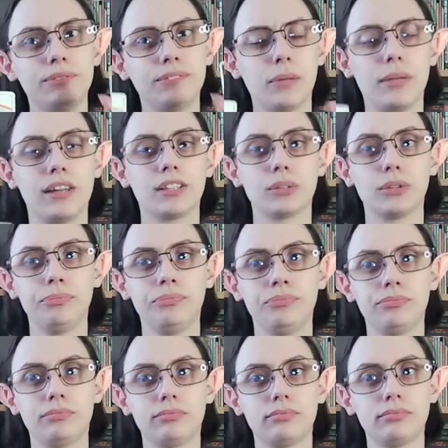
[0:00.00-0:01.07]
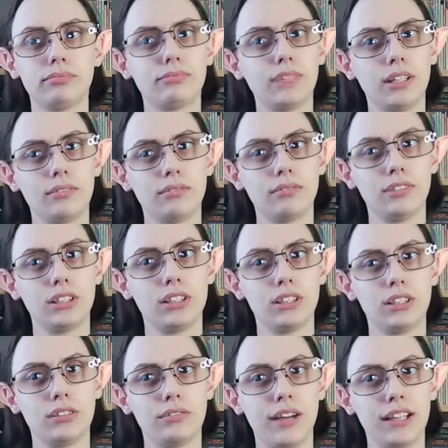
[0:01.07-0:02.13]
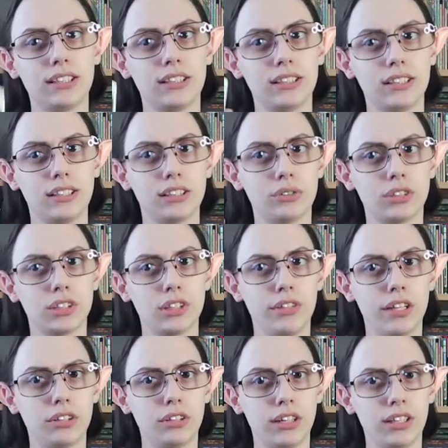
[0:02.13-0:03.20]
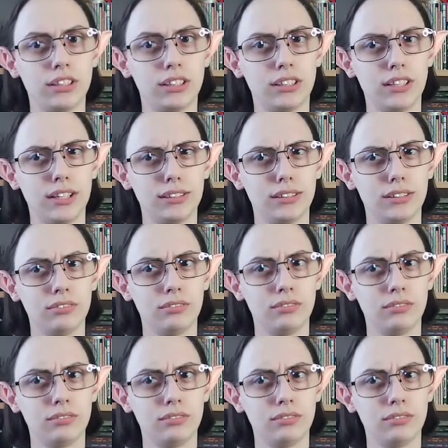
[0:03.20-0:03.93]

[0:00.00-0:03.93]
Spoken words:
That's the fastness, and this one's a victory and success.